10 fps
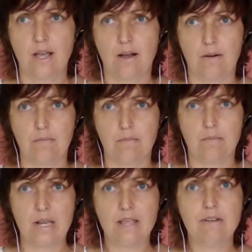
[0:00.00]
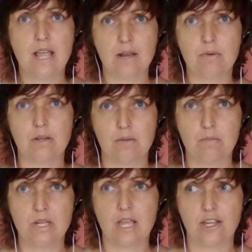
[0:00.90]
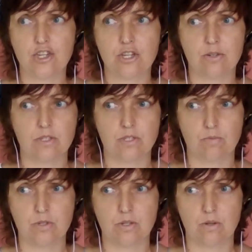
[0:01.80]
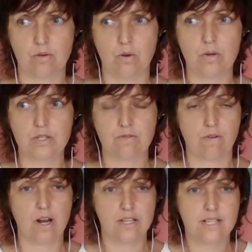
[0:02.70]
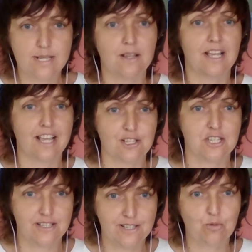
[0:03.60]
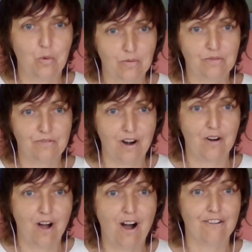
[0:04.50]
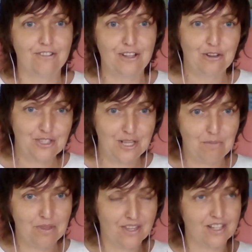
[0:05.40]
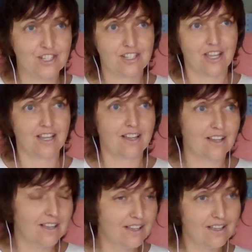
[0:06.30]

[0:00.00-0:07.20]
And even animal communication was always far, and it still is, it's far off, it's something that's like,